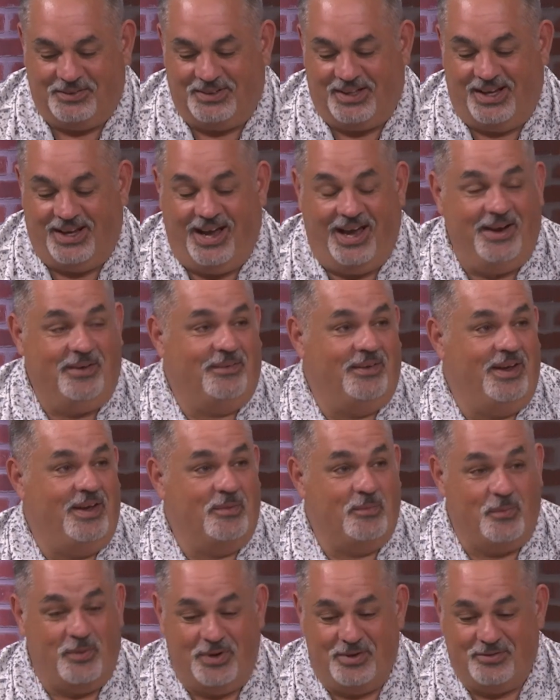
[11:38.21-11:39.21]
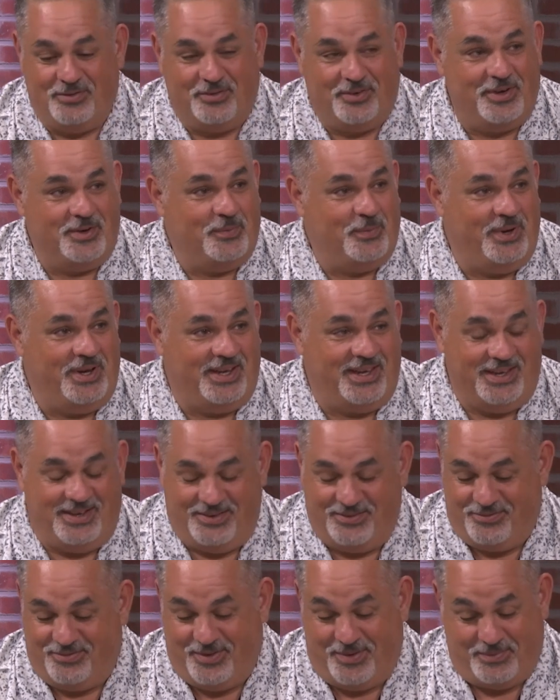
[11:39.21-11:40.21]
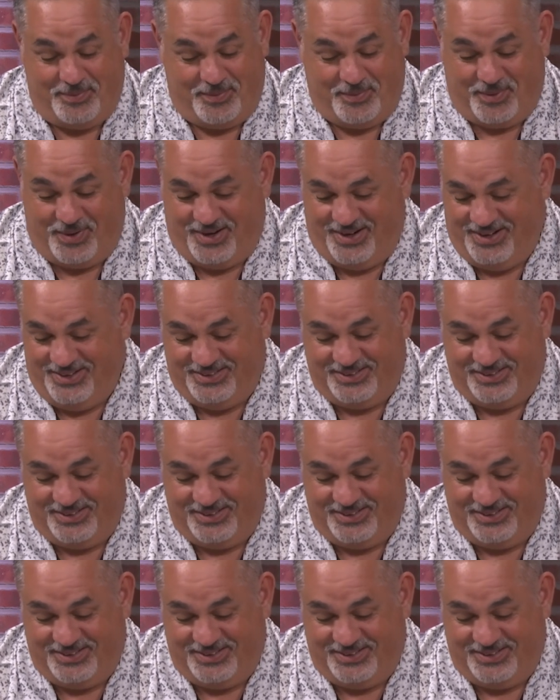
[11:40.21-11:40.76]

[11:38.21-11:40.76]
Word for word: I was like, I don't have one free weekend in February.